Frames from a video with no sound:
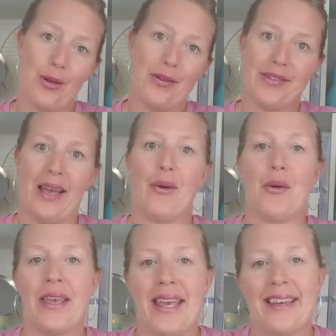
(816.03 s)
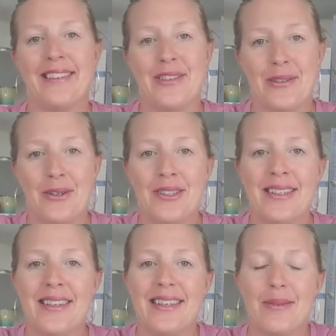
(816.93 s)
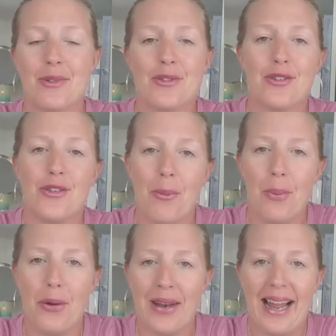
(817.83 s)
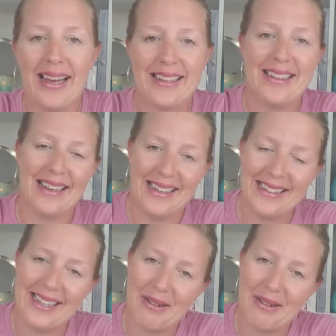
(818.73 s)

I was like, okay, you know, I'm not stubborn like that.